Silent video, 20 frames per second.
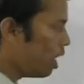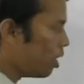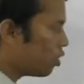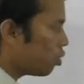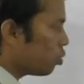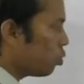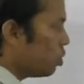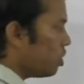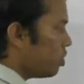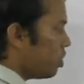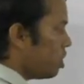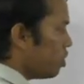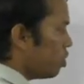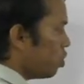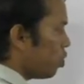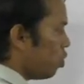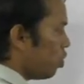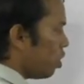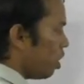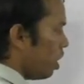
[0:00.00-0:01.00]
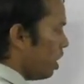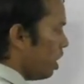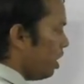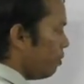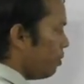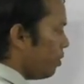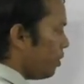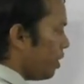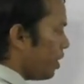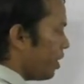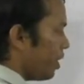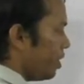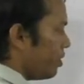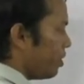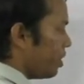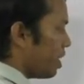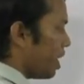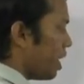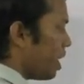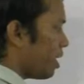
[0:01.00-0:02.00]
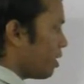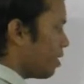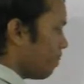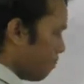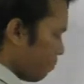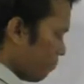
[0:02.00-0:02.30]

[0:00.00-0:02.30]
So this is your limiting reagent. Correct?